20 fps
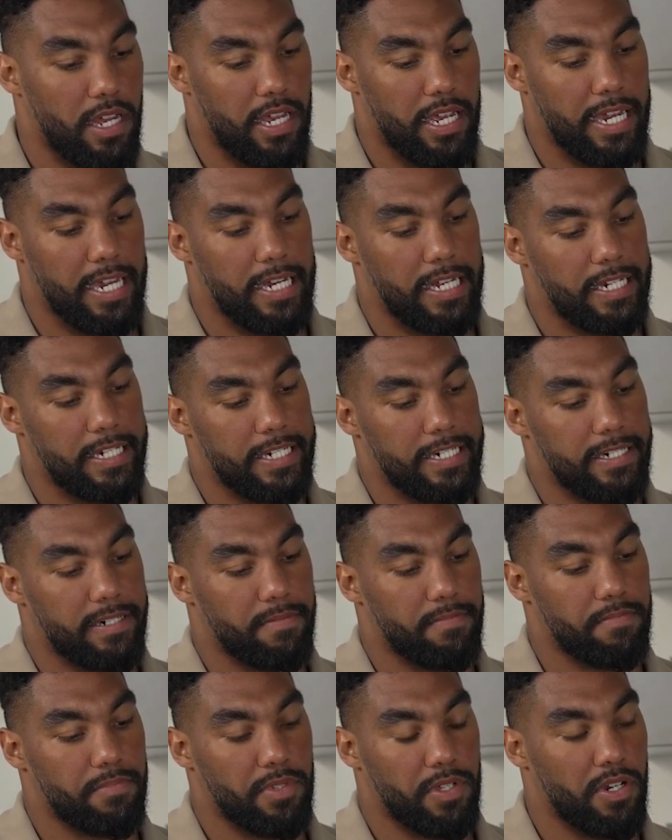And,
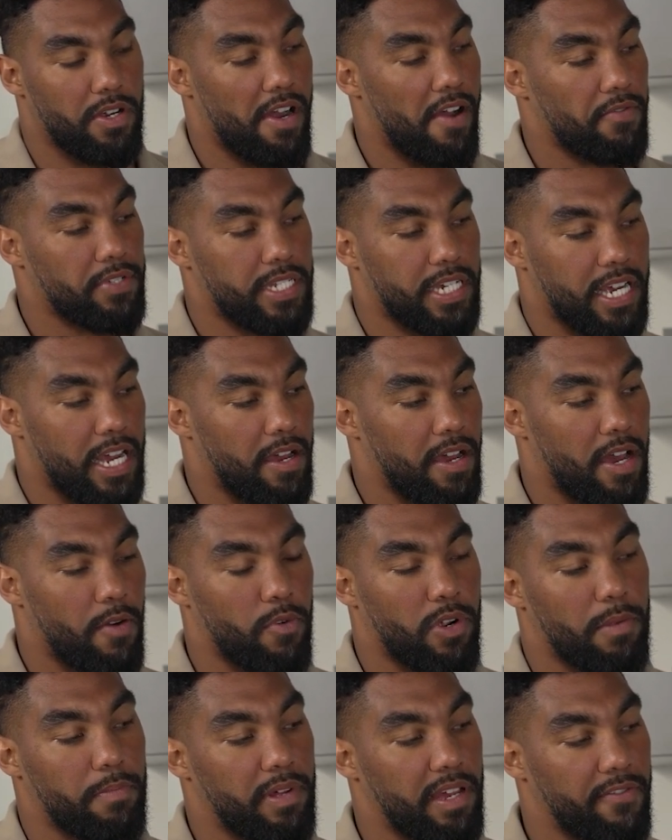you know, I was like, I
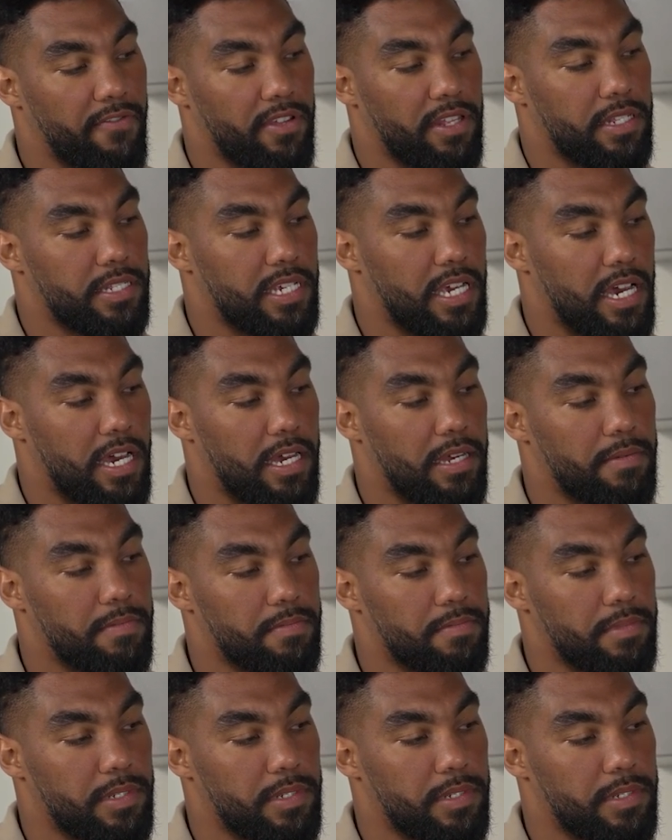want to play for this guy.